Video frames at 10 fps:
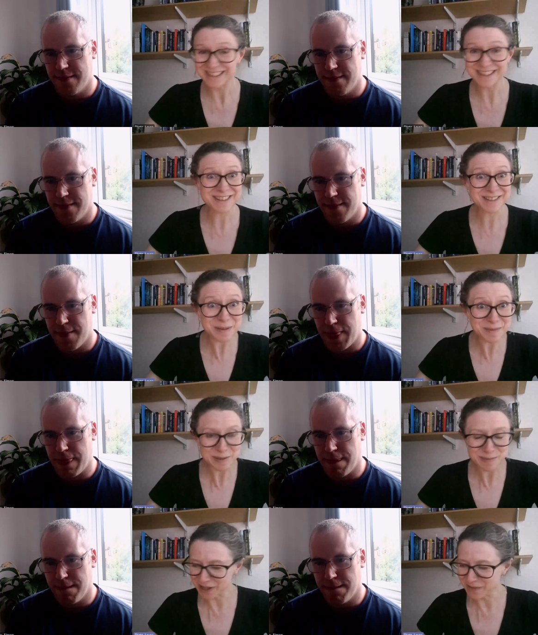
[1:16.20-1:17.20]
Speaker 1: It does seem
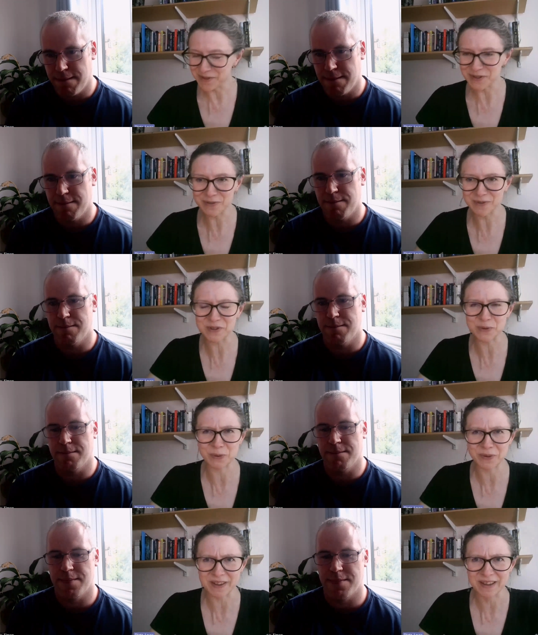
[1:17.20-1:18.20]
simple on the surface,
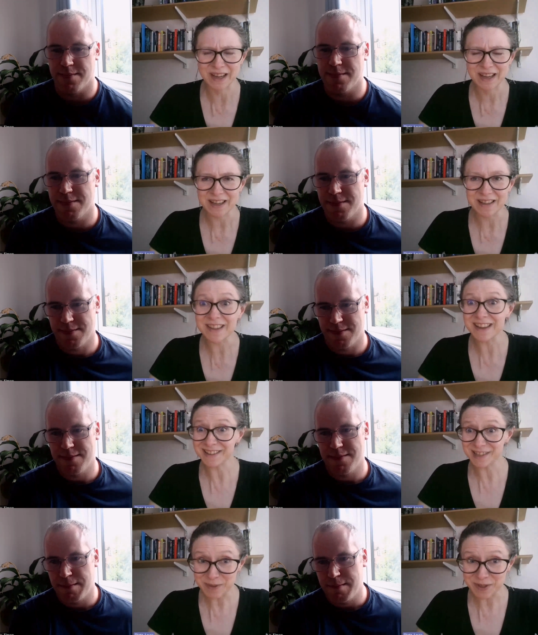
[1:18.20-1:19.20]
or in the
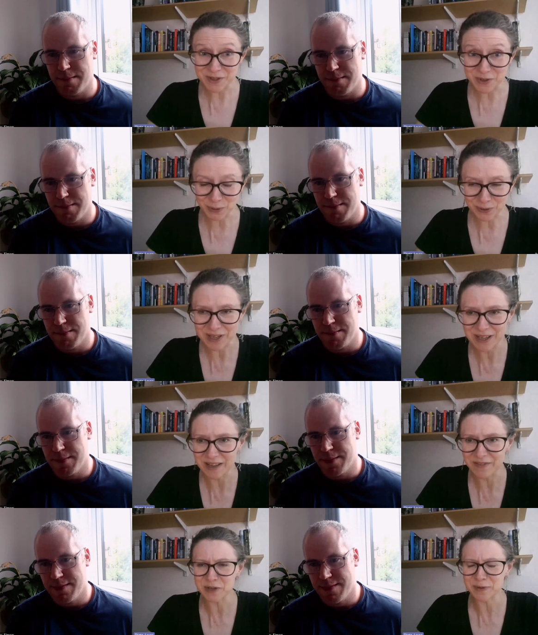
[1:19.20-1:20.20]
accepted story
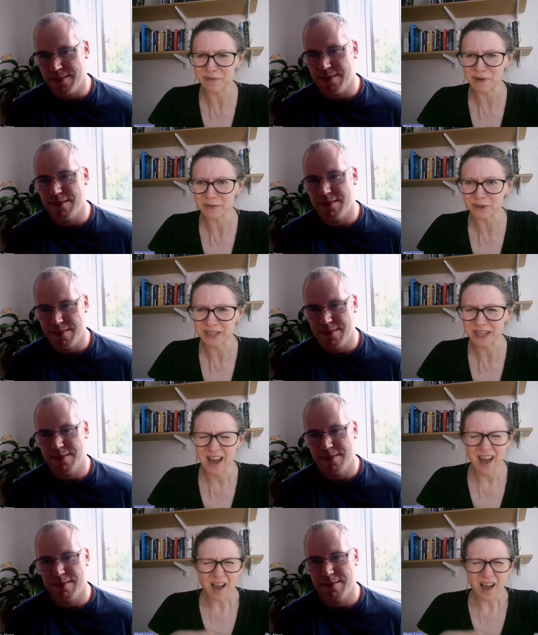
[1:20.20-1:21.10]
that you unravel.